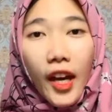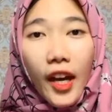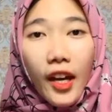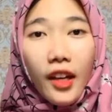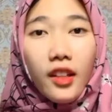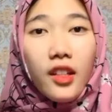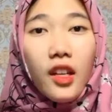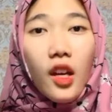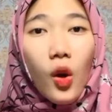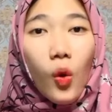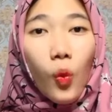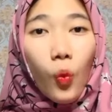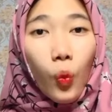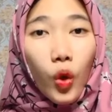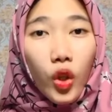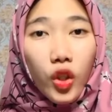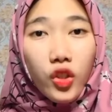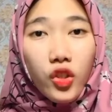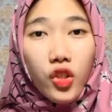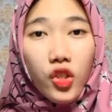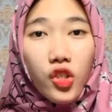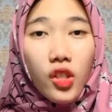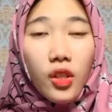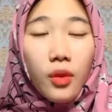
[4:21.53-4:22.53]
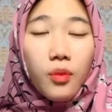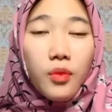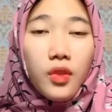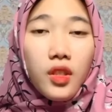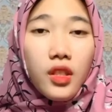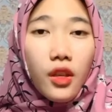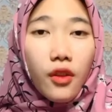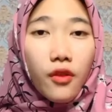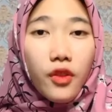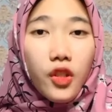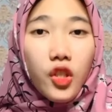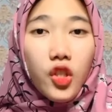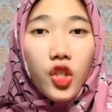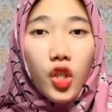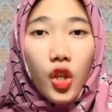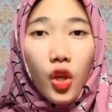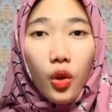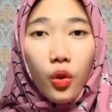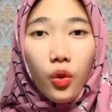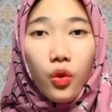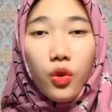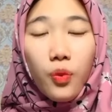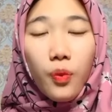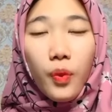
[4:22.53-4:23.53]
can watch some TV
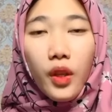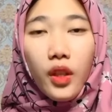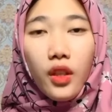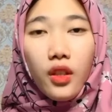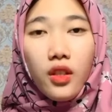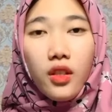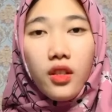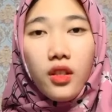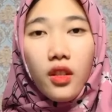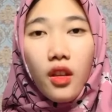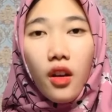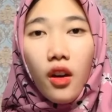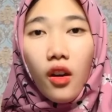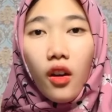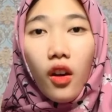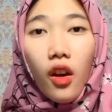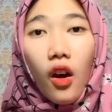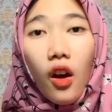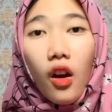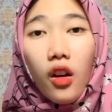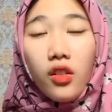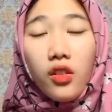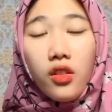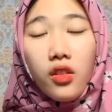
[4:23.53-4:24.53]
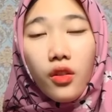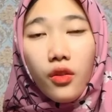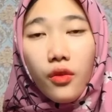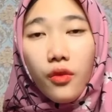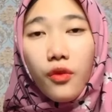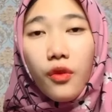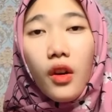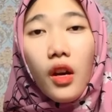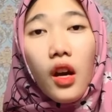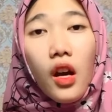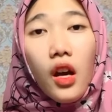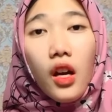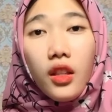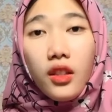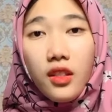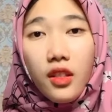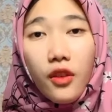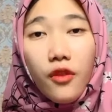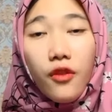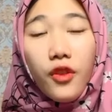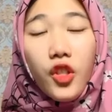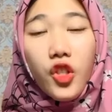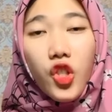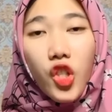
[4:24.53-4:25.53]
shows because there are lots of
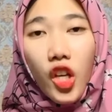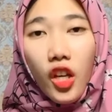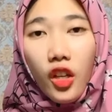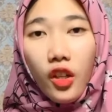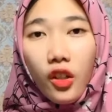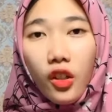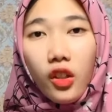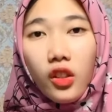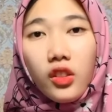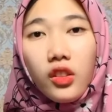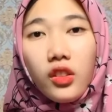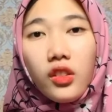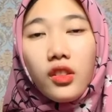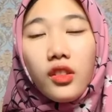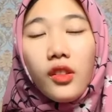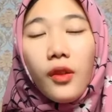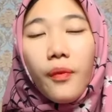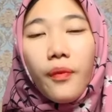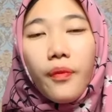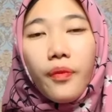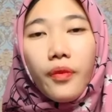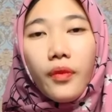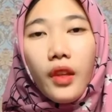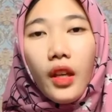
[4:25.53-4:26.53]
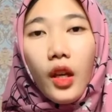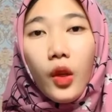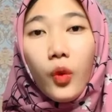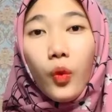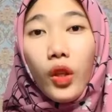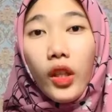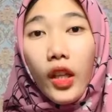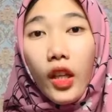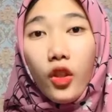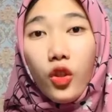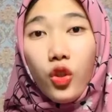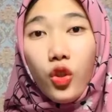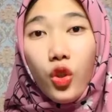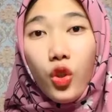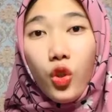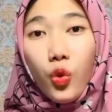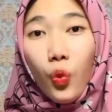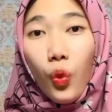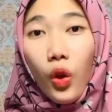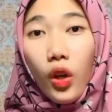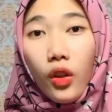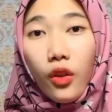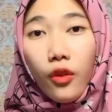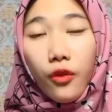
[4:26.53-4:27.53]
TV channels and we can
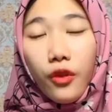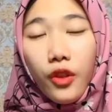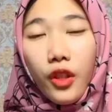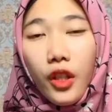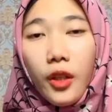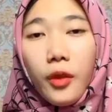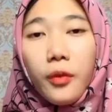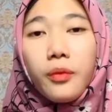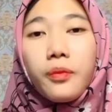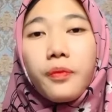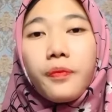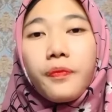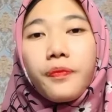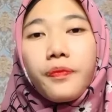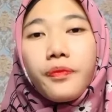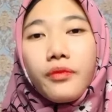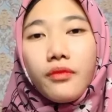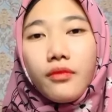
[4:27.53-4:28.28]
choose one of them.